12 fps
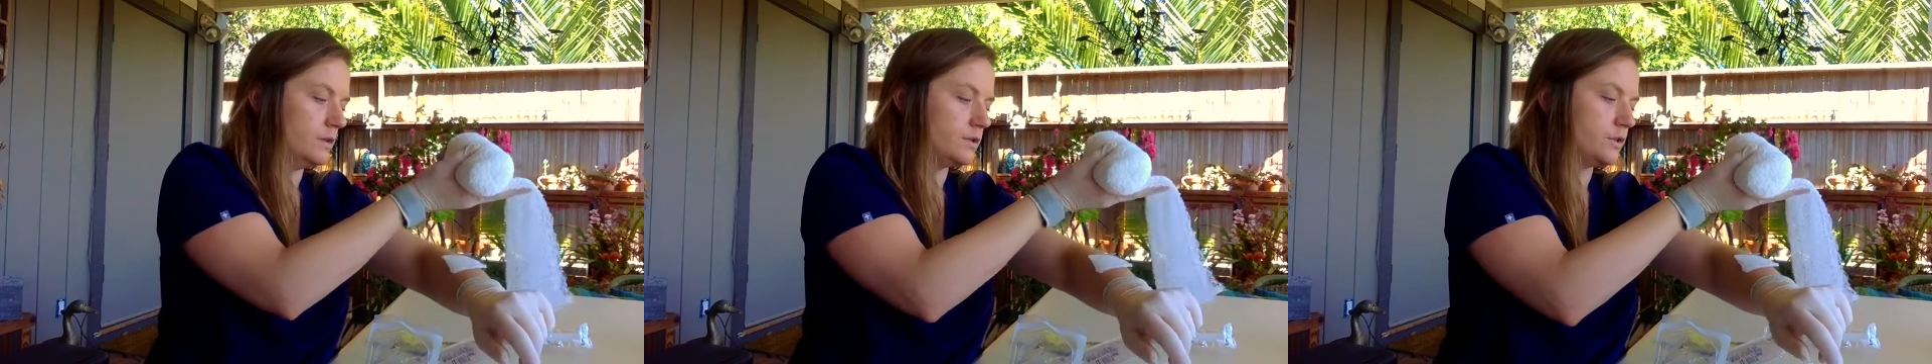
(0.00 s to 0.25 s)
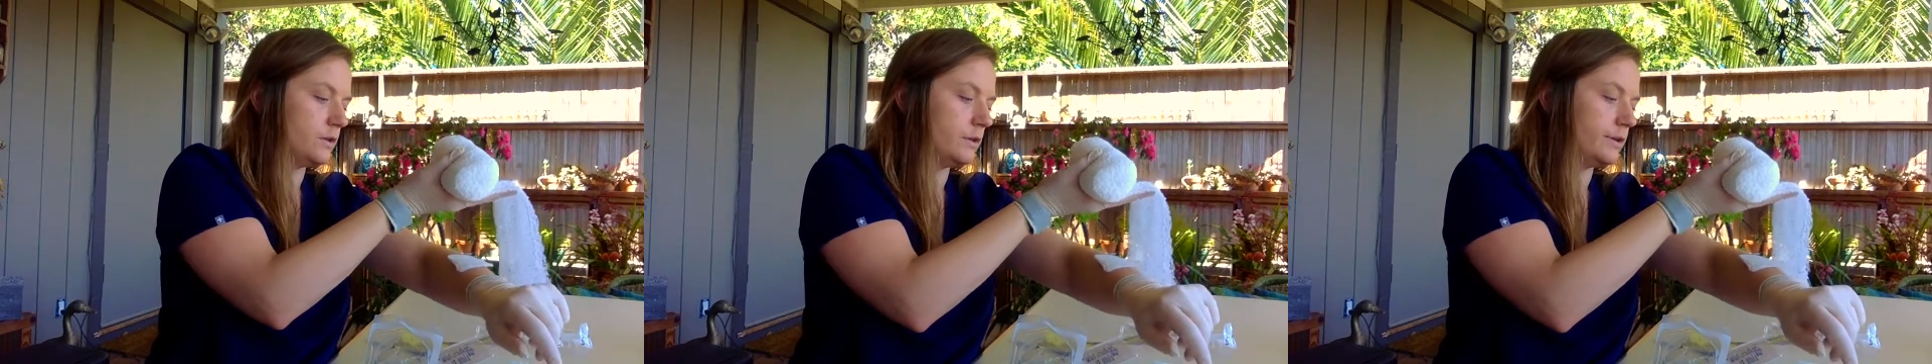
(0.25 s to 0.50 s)

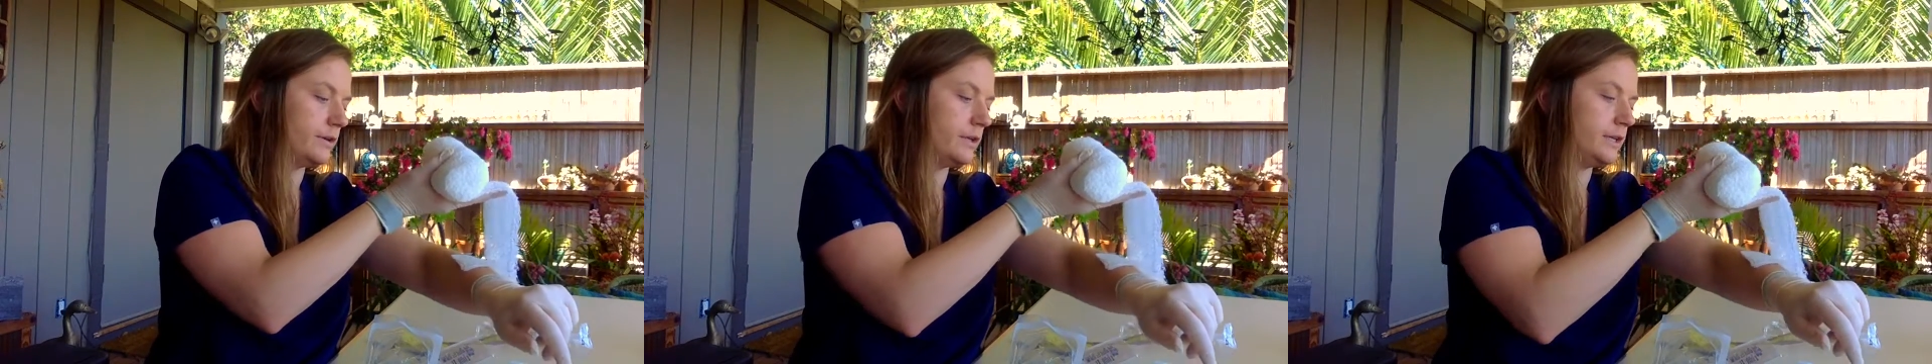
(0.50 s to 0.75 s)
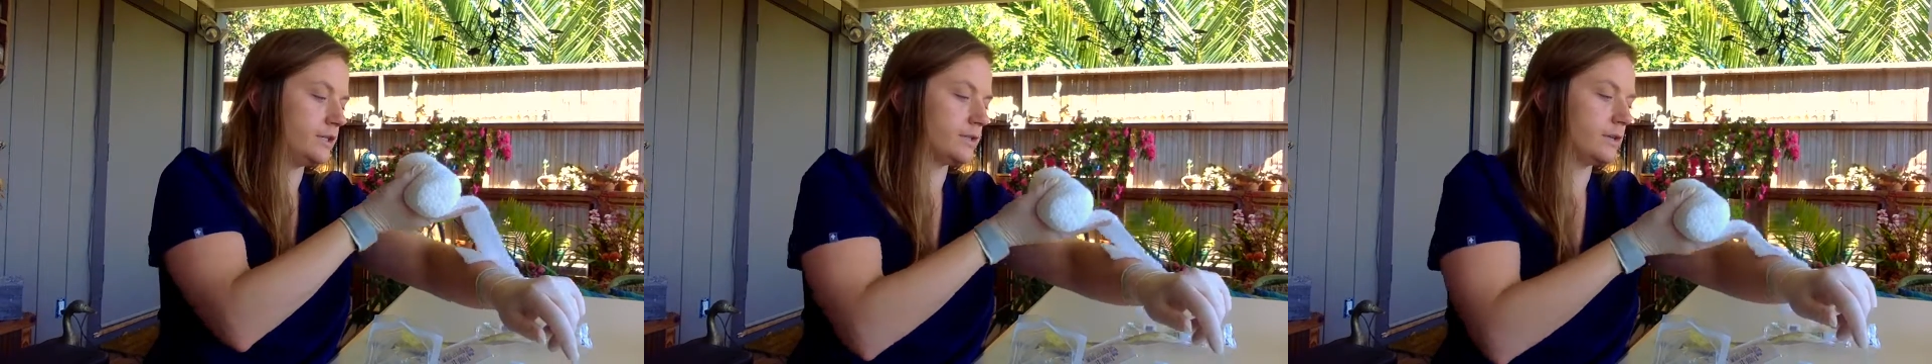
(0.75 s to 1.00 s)
So you're
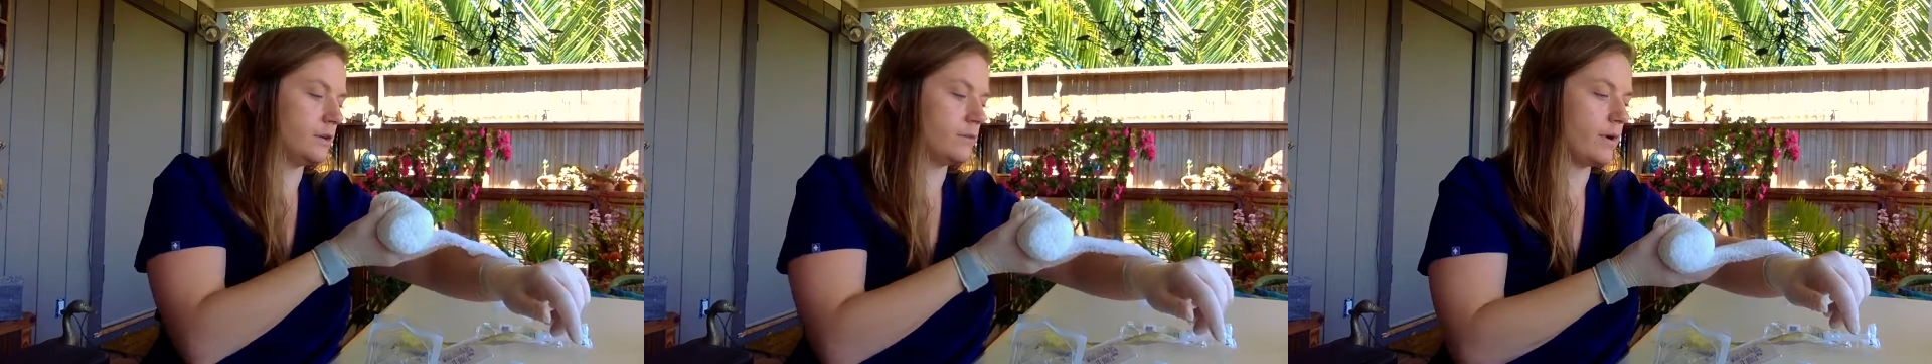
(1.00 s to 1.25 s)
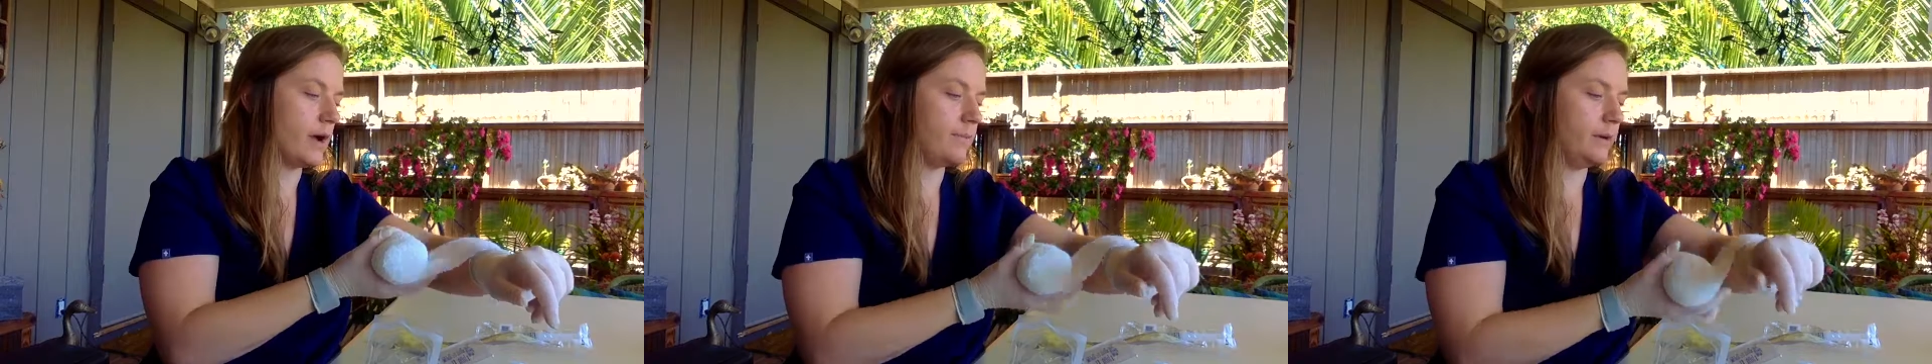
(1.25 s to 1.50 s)
literally just going to
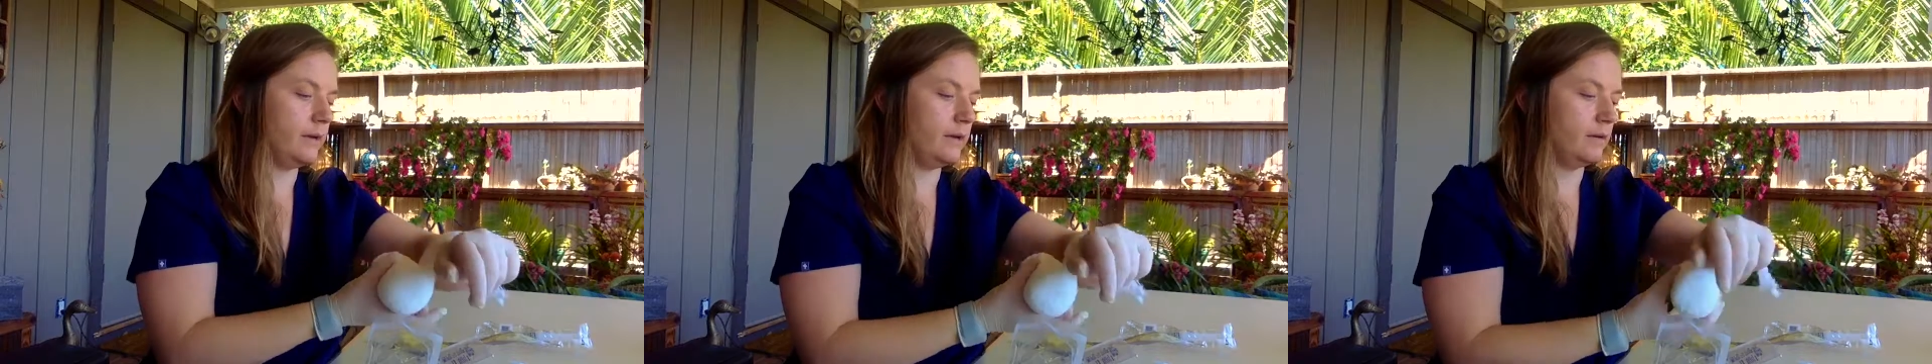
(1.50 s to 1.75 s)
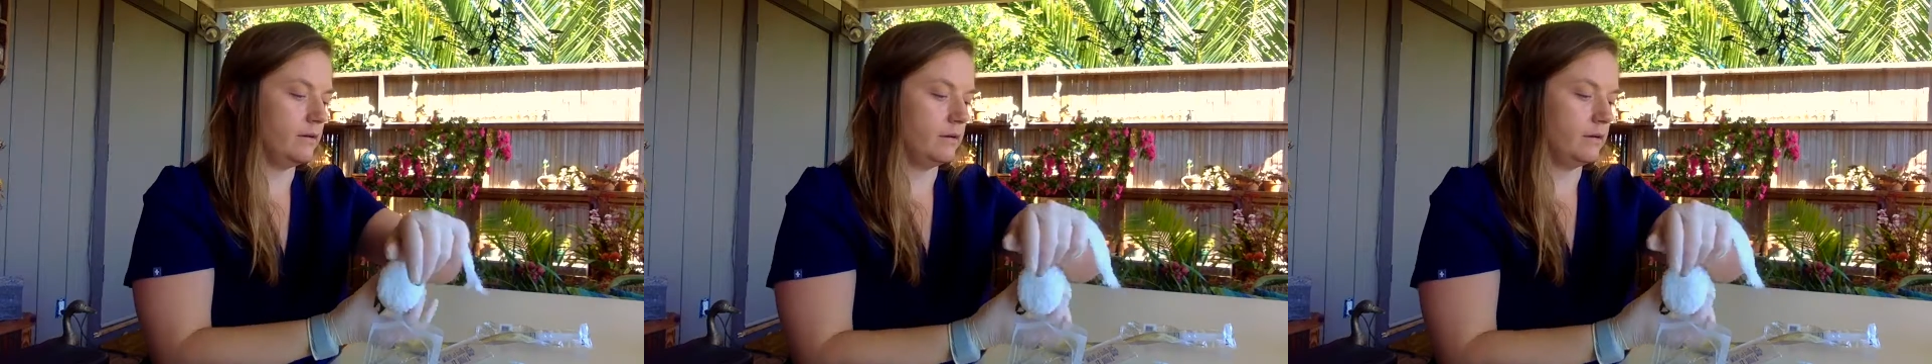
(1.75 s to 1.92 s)
wrap it